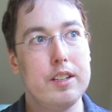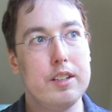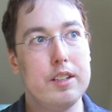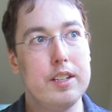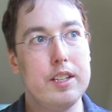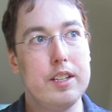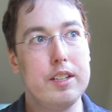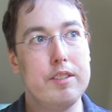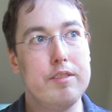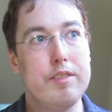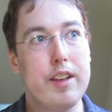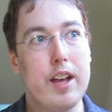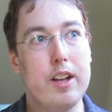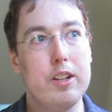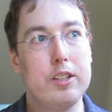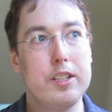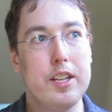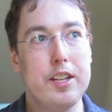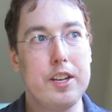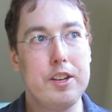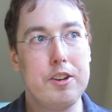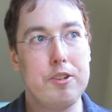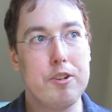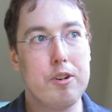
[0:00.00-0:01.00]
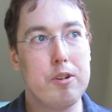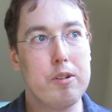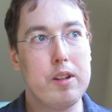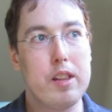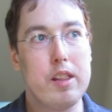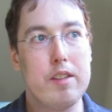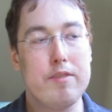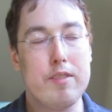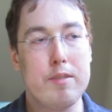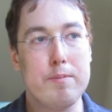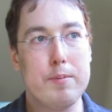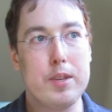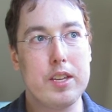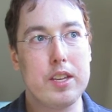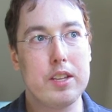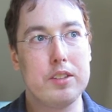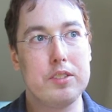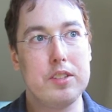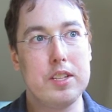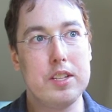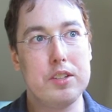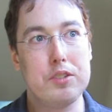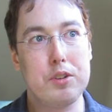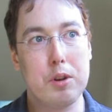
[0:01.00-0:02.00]
invalidated or irrelevant
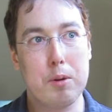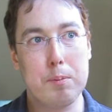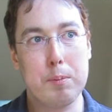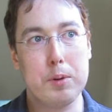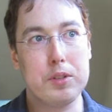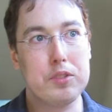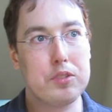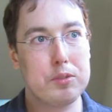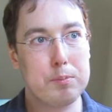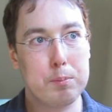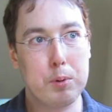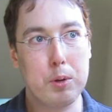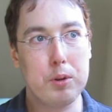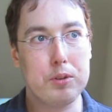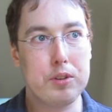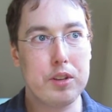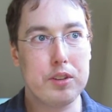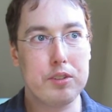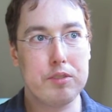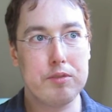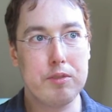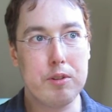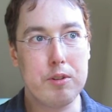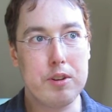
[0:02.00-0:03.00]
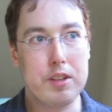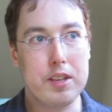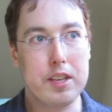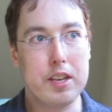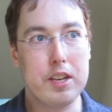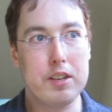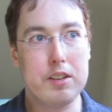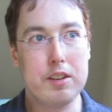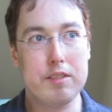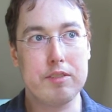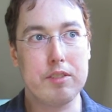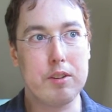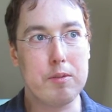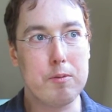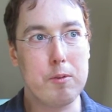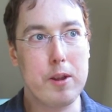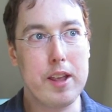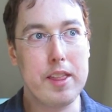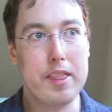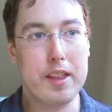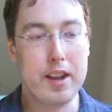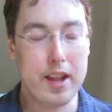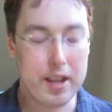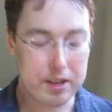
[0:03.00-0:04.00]
because he interprets protest voting in a different
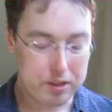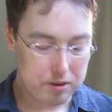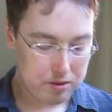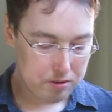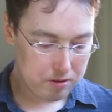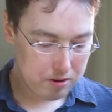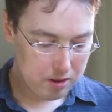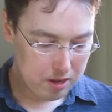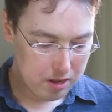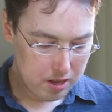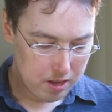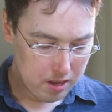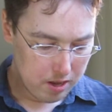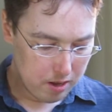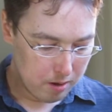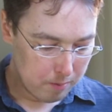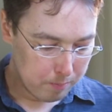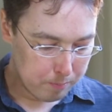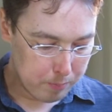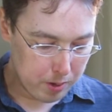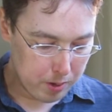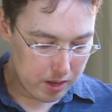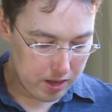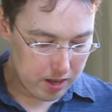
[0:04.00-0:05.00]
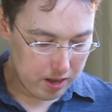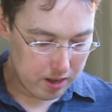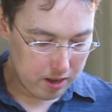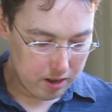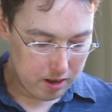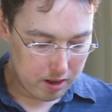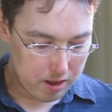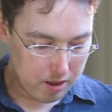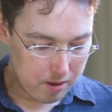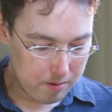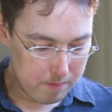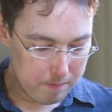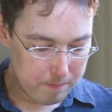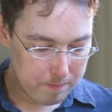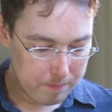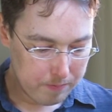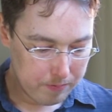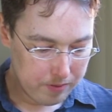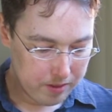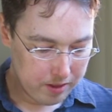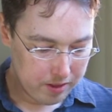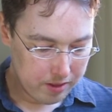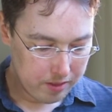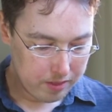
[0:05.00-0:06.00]
way than I do. But
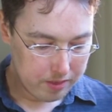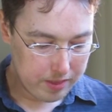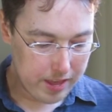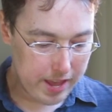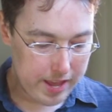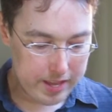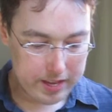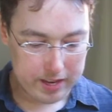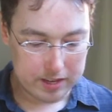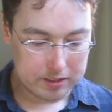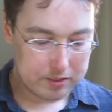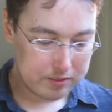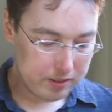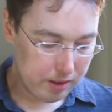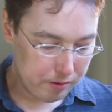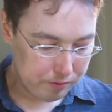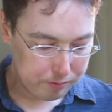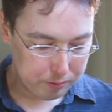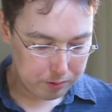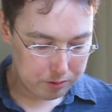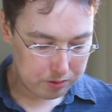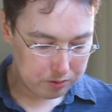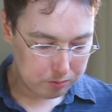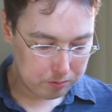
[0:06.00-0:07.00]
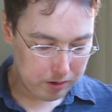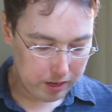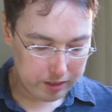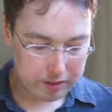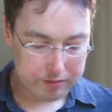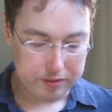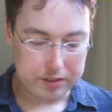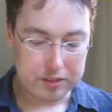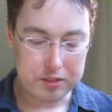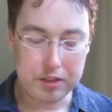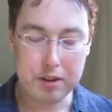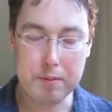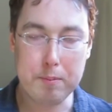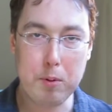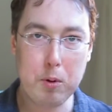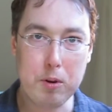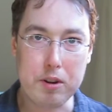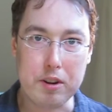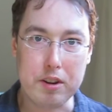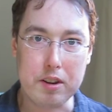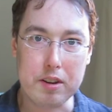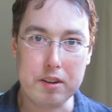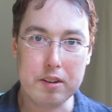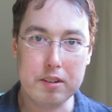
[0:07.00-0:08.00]
that in itself was relevant and
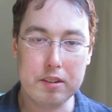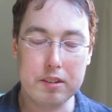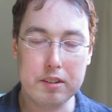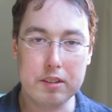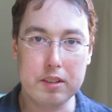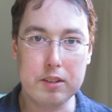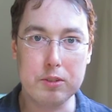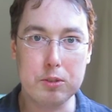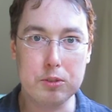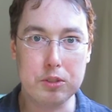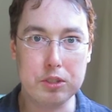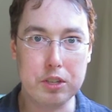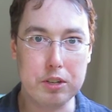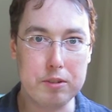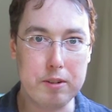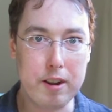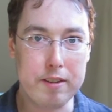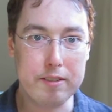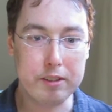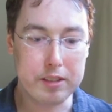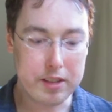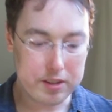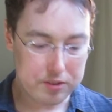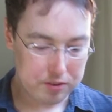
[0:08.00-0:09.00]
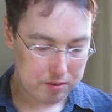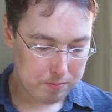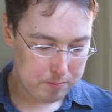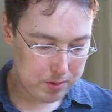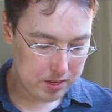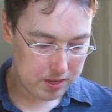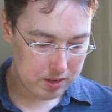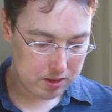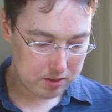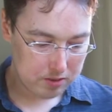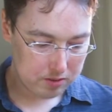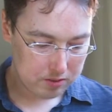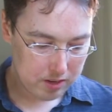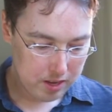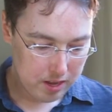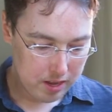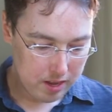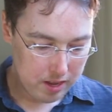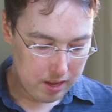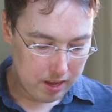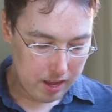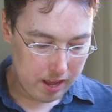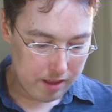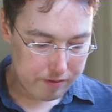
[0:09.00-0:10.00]
important. It was a good revelation because
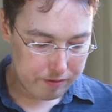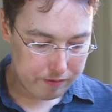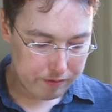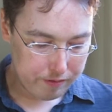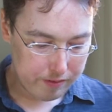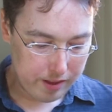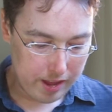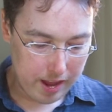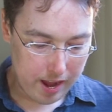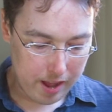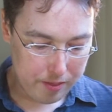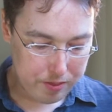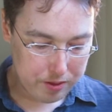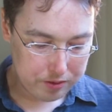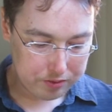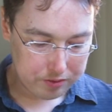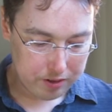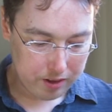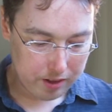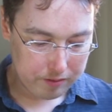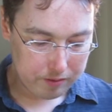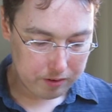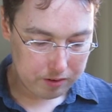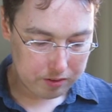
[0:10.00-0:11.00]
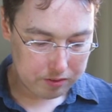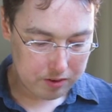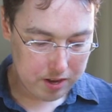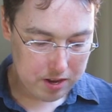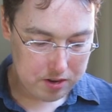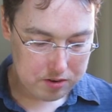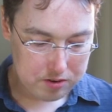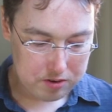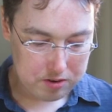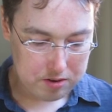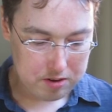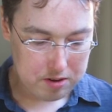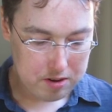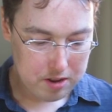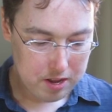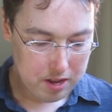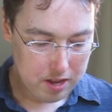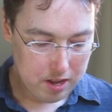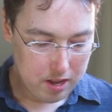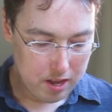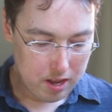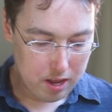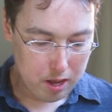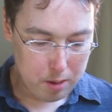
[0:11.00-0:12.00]
I've had this conversation
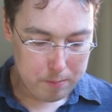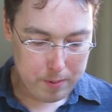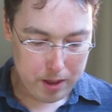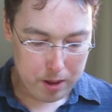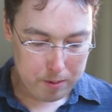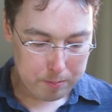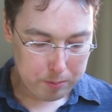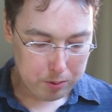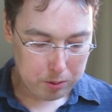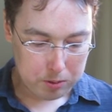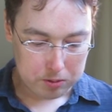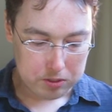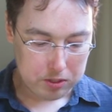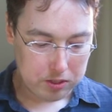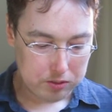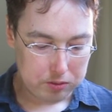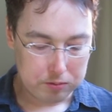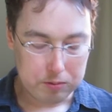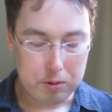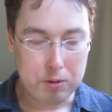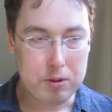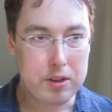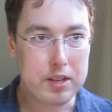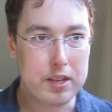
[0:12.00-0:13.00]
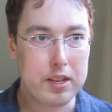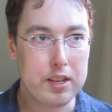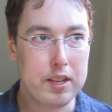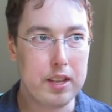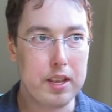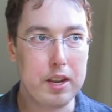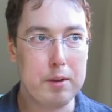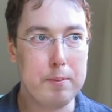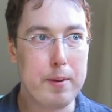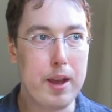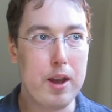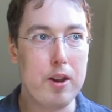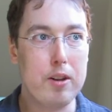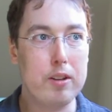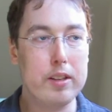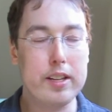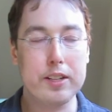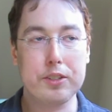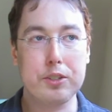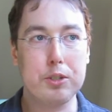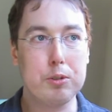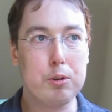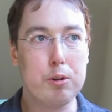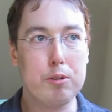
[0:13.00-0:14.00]
about protest voting and about
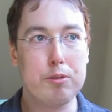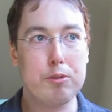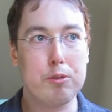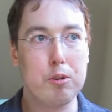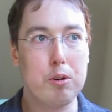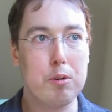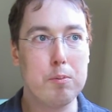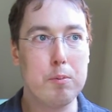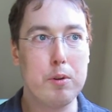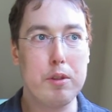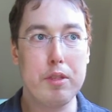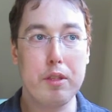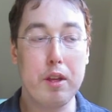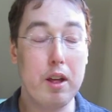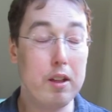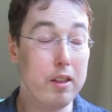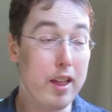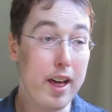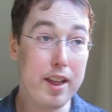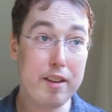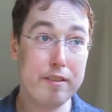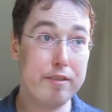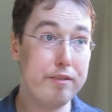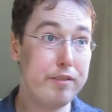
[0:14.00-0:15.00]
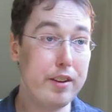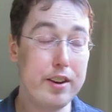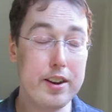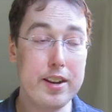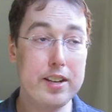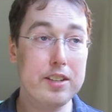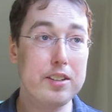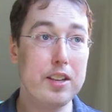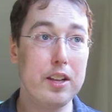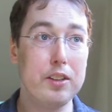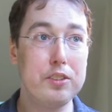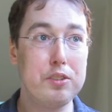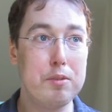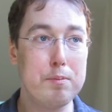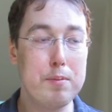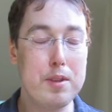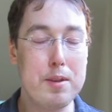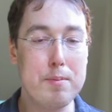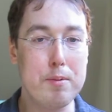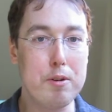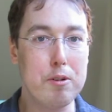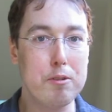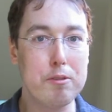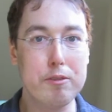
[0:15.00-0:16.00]
electoral reform with a lot of very intelligent
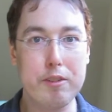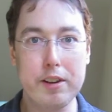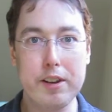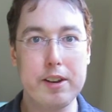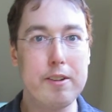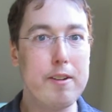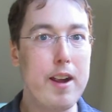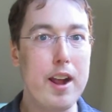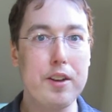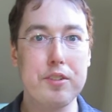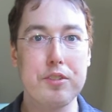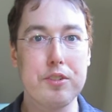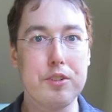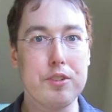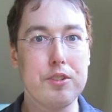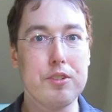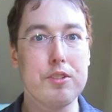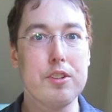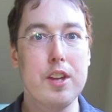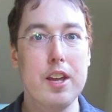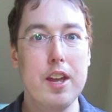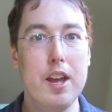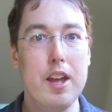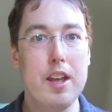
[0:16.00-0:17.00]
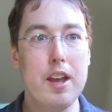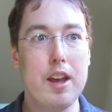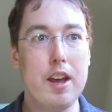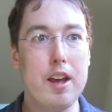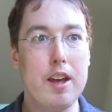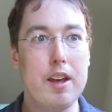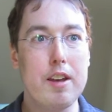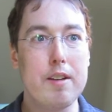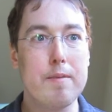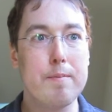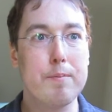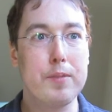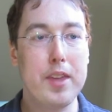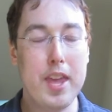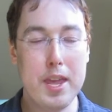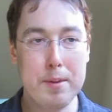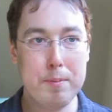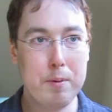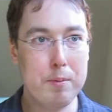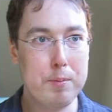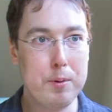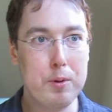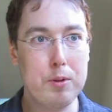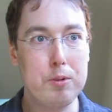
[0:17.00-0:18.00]
people, very rational,
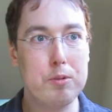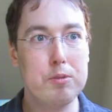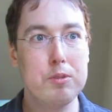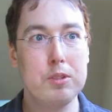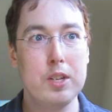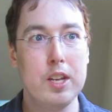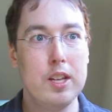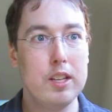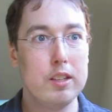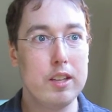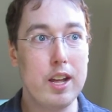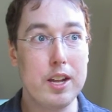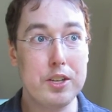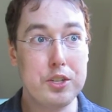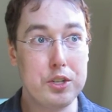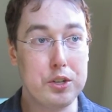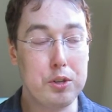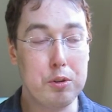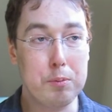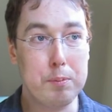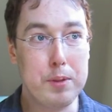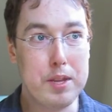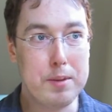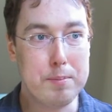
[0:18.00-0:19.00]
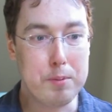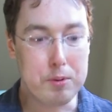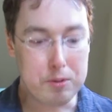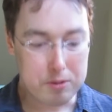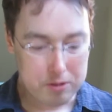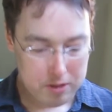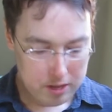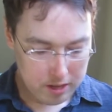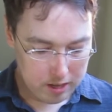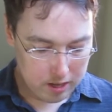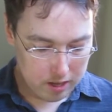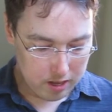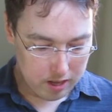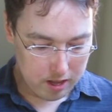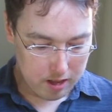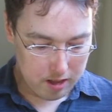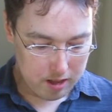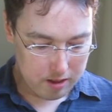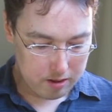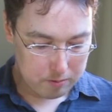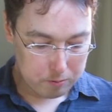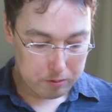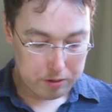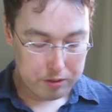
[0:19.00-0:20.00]
capable, logical people
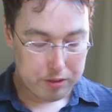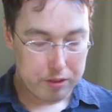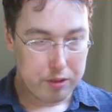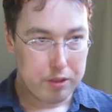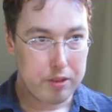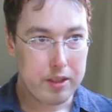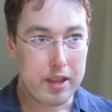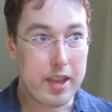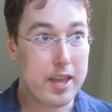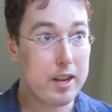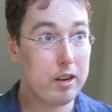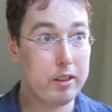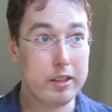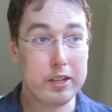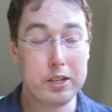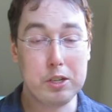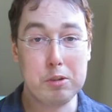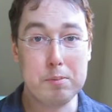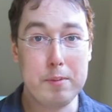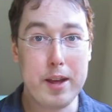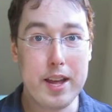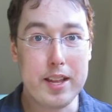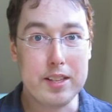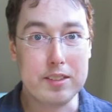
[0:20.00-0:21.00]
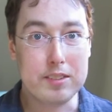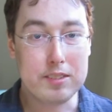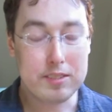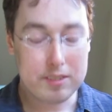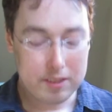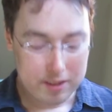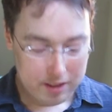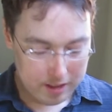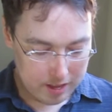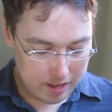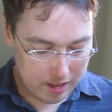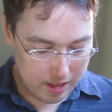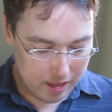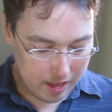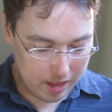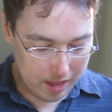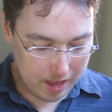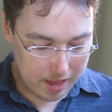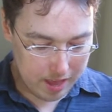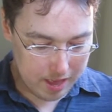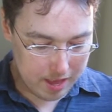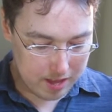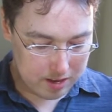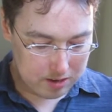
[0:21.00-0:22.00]
with analytical minds.
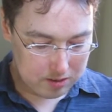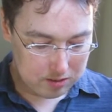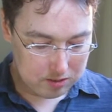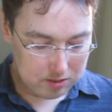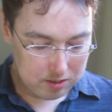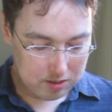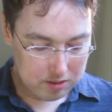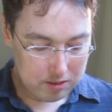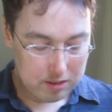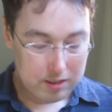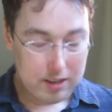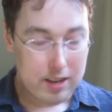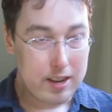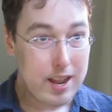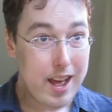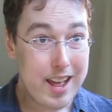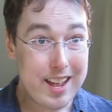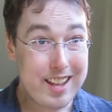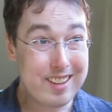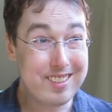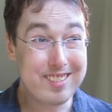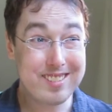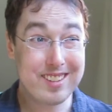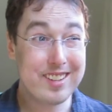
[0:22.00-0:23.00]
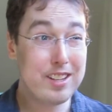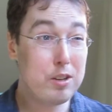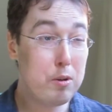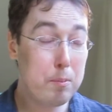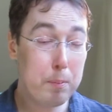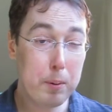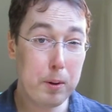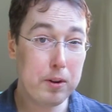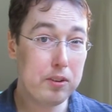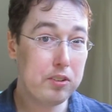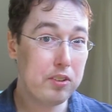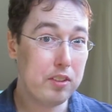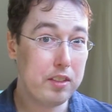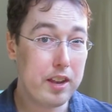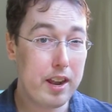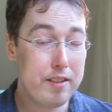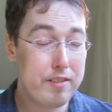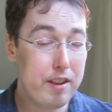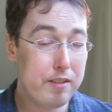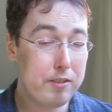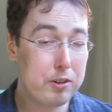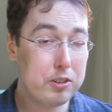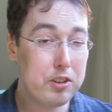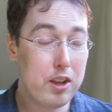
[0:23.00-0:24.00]
And not a single person that
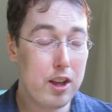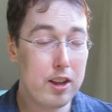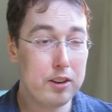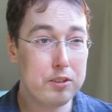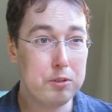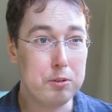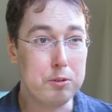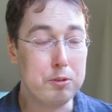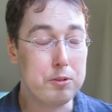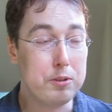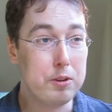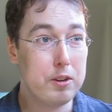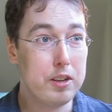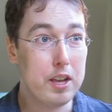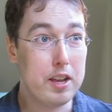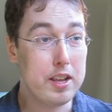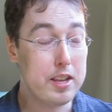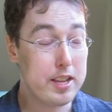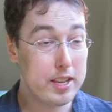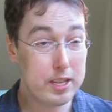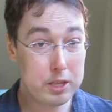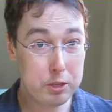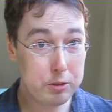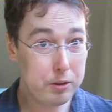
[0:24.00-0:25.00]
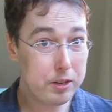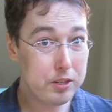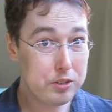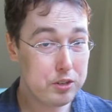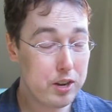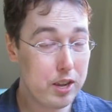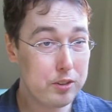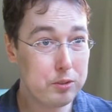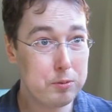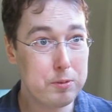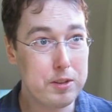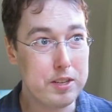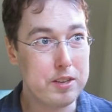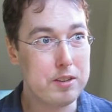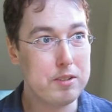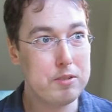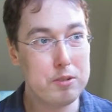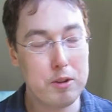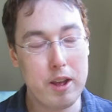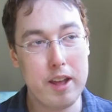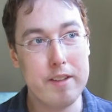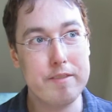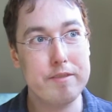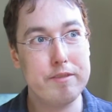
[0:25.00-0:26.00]
I've ever talked to, including Joss Whedon,
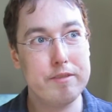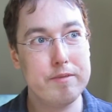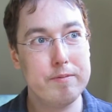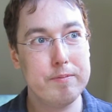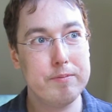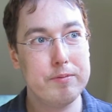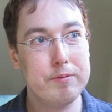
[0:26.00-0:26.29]
who I've